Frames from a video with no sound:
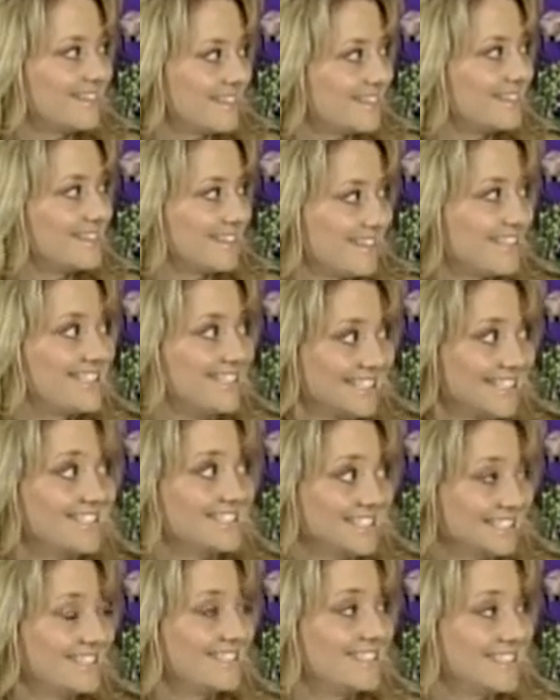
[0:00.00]

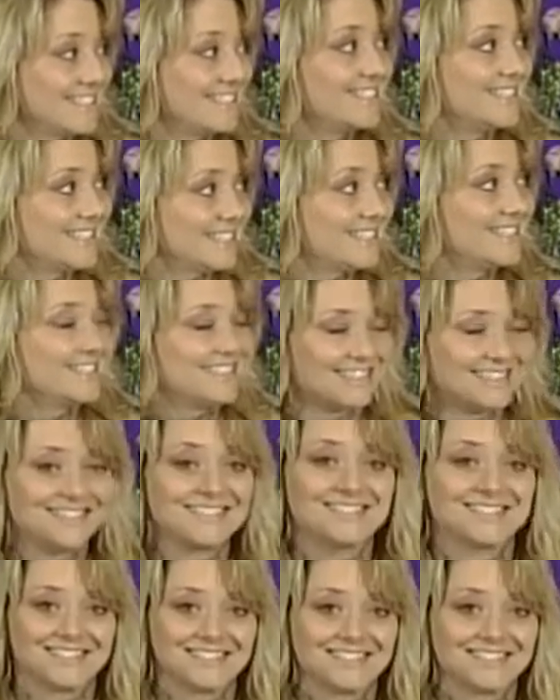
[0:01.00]

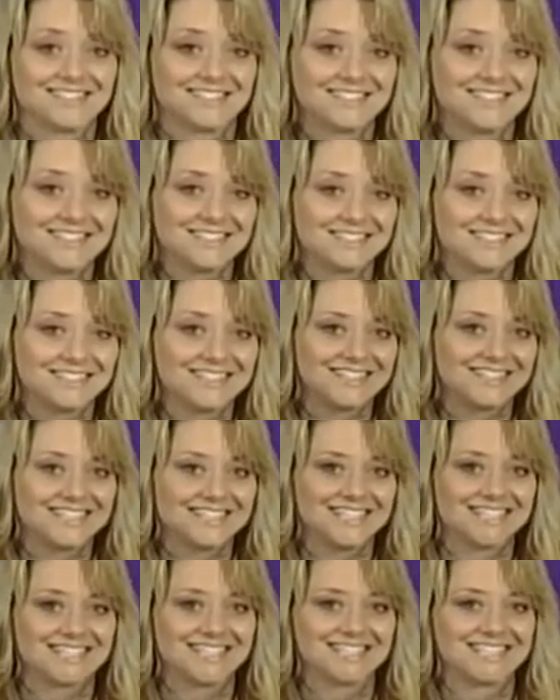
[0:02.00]

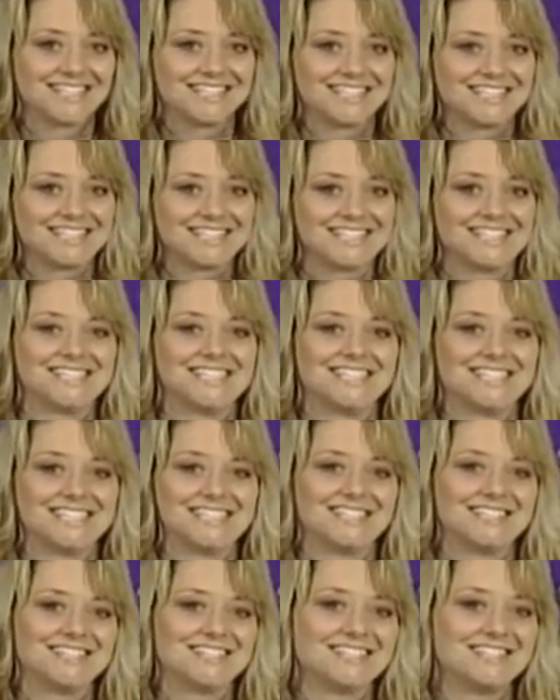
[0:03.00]

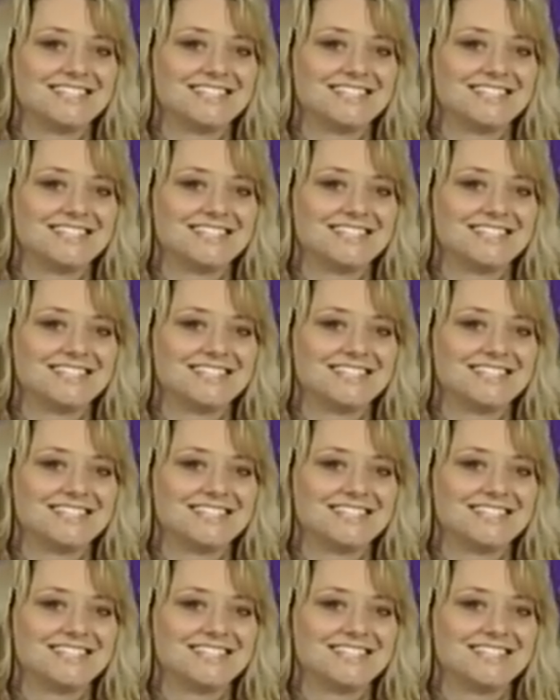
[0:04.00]
No words are spoken by the person on screen.